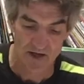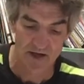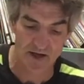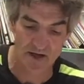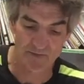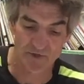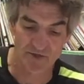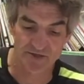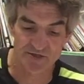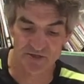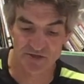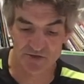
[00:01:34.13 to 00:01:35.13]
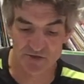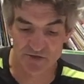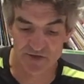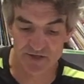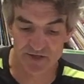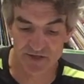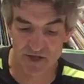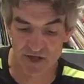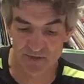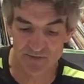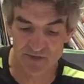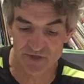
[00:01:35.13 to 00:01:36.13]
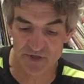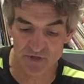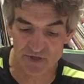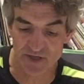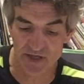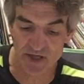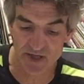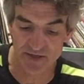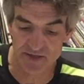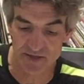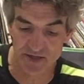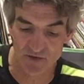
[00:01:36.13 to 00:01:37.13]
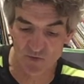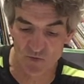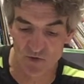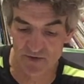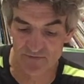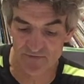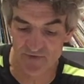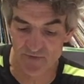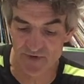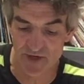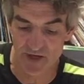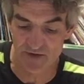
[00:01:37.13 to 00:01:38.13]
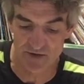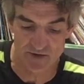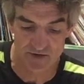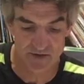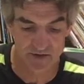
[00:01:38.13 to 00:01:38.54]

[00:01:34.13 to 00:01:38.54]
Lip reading: I'm going to stir this up so you can't tell one from the other.